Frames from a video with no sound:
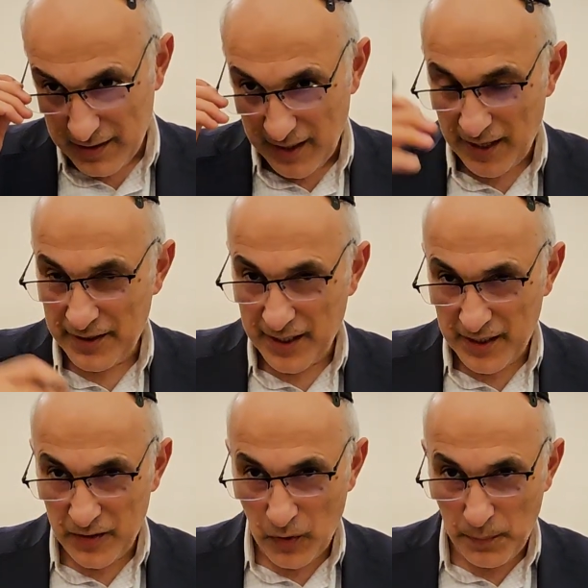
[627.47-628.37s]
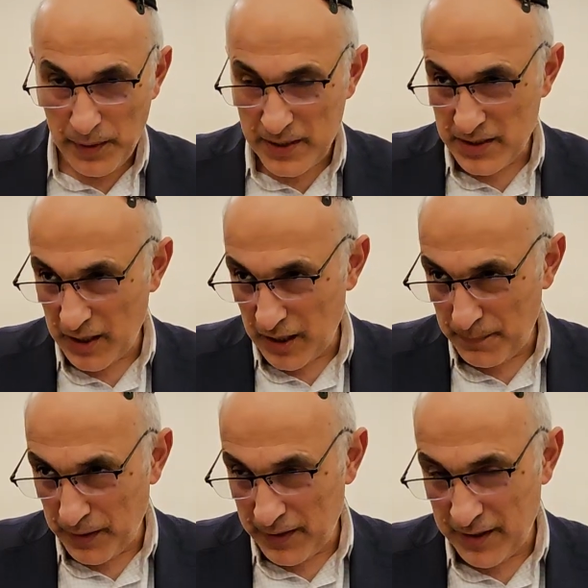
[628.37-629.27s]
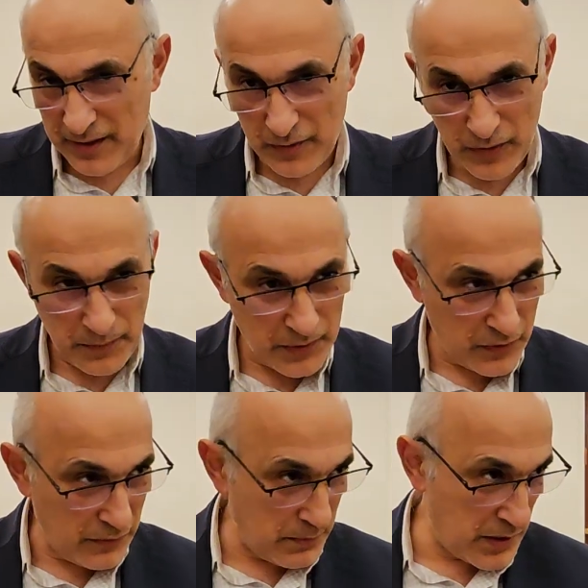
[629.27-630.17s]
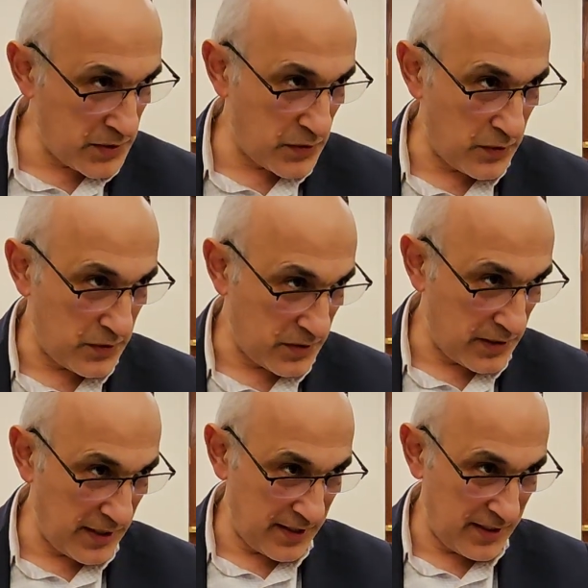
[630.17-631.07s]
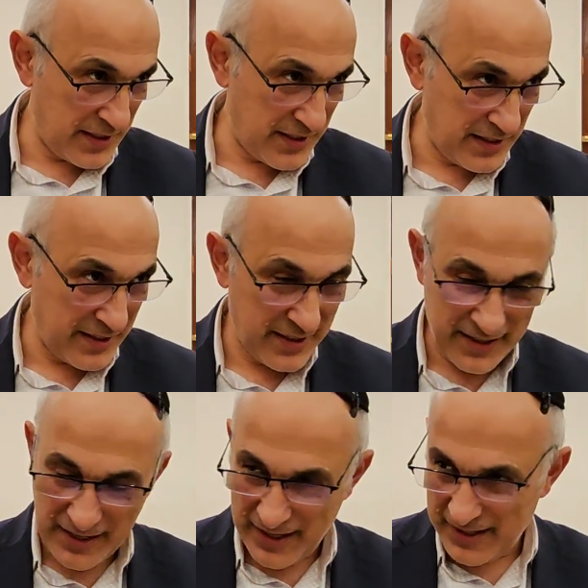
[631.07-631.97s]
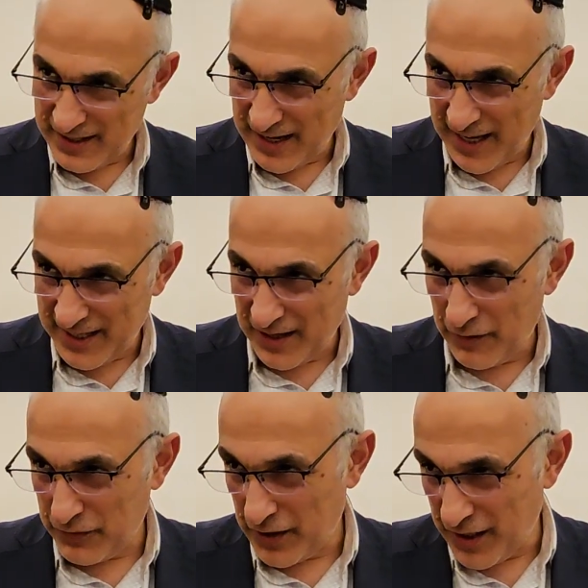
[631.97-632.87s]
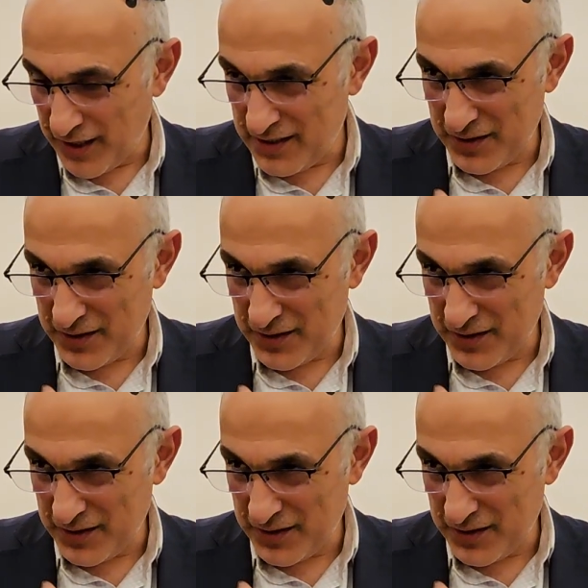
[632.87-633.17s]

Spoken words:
And then it opens up on Urim Tumim also, the lighting of dawn.